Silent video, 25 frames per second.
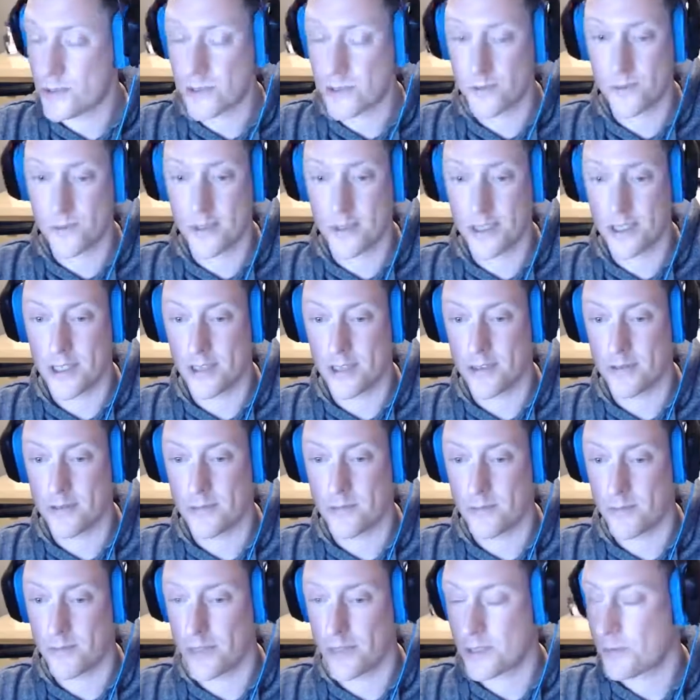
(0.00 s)
So we
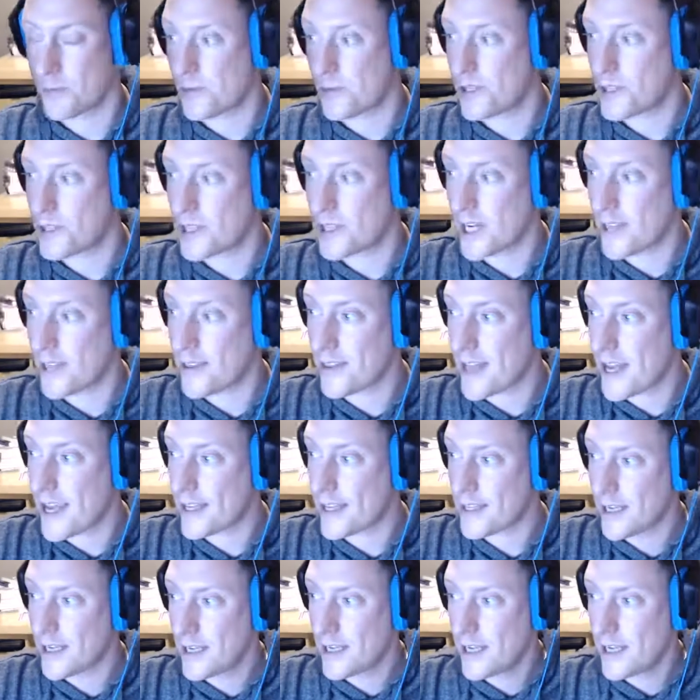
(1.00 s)
much appreciate that.